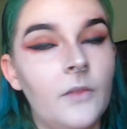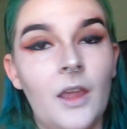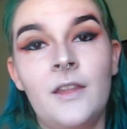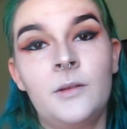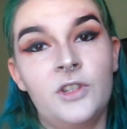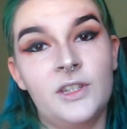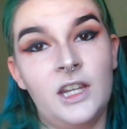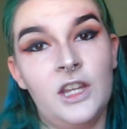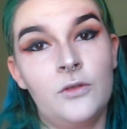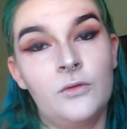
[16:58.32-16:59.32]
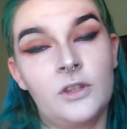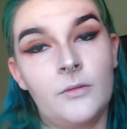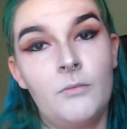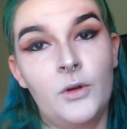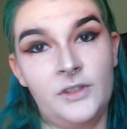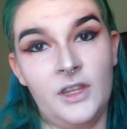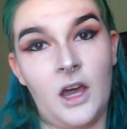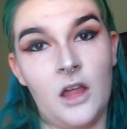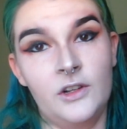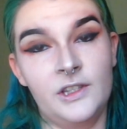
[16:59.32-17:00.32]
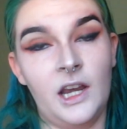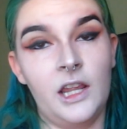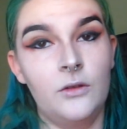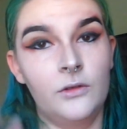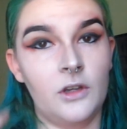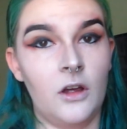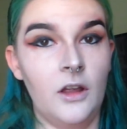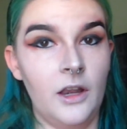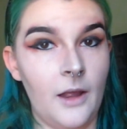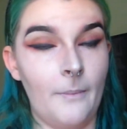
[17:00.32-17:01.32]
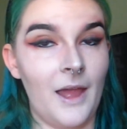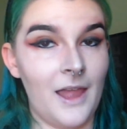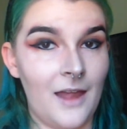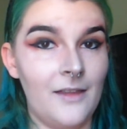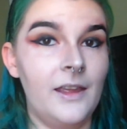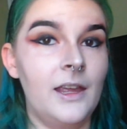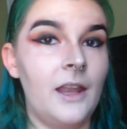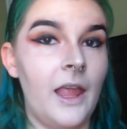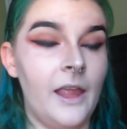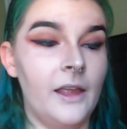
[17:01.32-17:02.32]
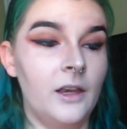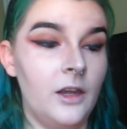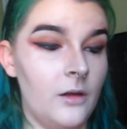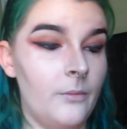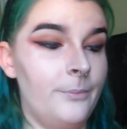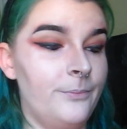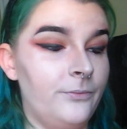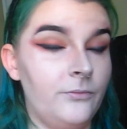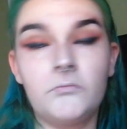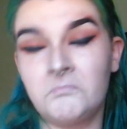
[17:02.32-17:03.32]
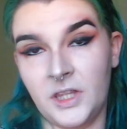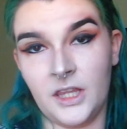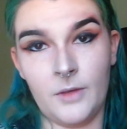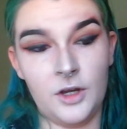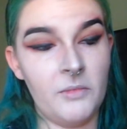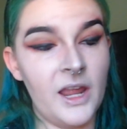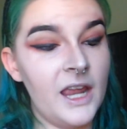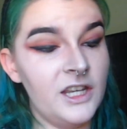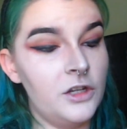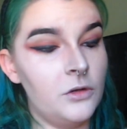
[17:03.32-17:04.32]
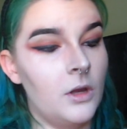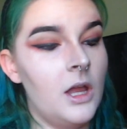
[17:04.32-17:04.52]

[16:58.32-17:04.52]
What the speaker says: And then I'm just going to use most of the colors that I used on my eyelid and put them under my eye too.